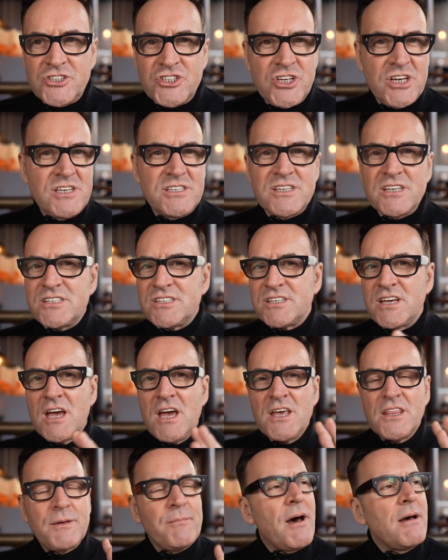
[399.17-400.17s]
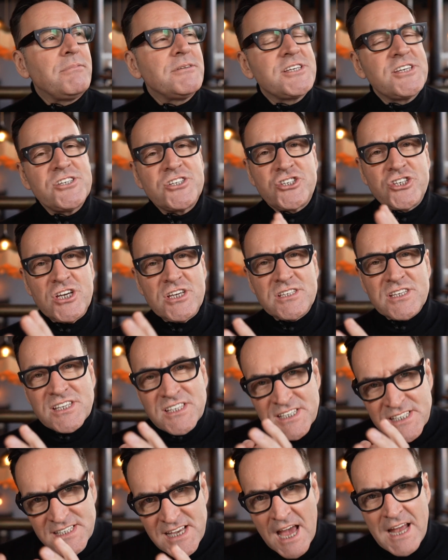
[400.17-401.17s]
Jesus, the Bible says
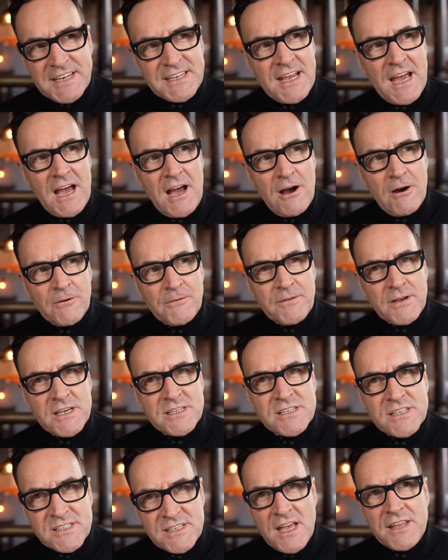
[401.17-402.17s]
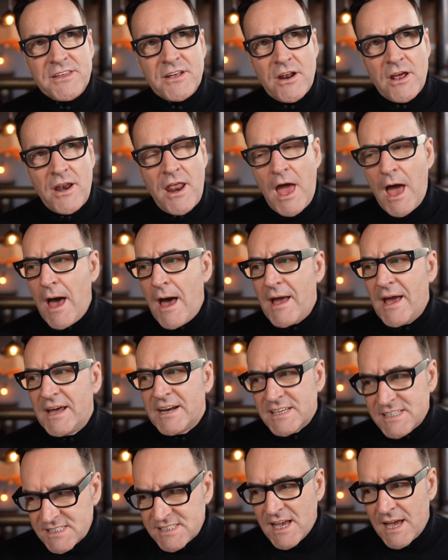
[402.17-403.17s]
Jesus sat down. He's ascended on high
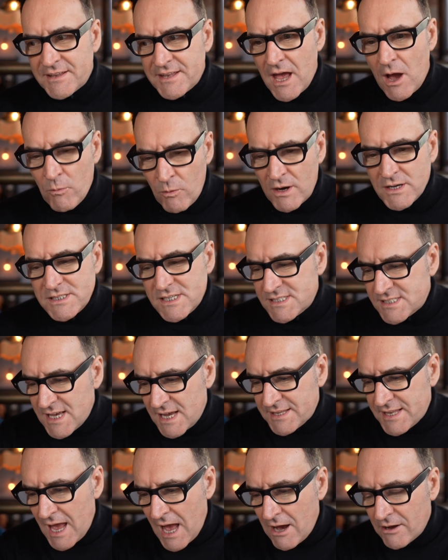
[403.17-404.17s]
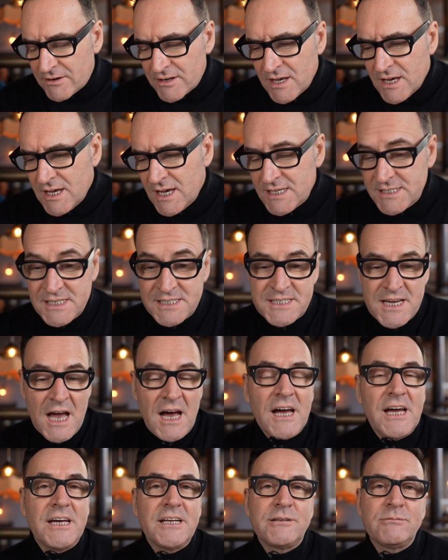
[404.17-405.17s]
and He sat down. Why has He sat down? Is He
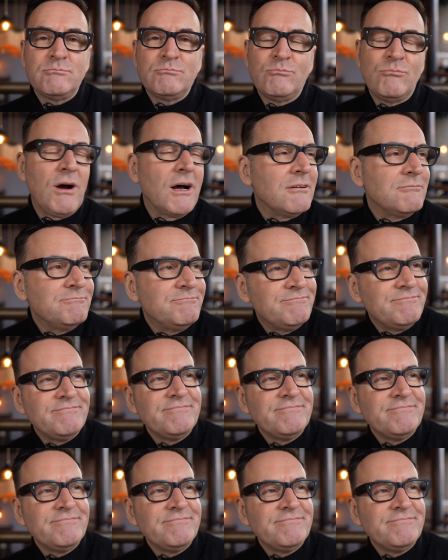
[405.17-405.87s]
tired? Well,